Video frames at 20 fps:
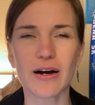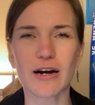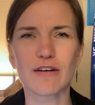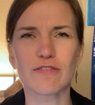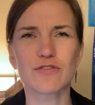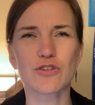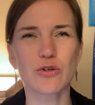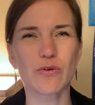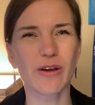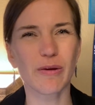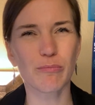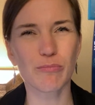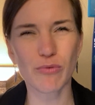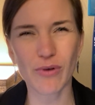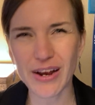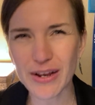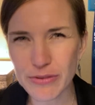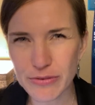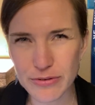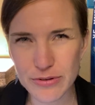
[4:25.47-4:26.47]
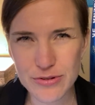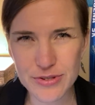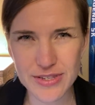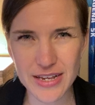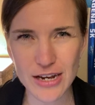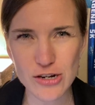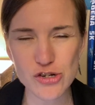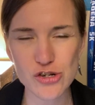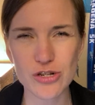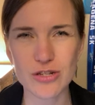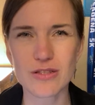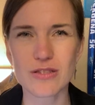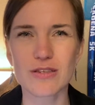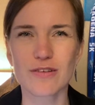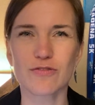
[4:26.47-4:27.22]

of doing breakthrough sessions,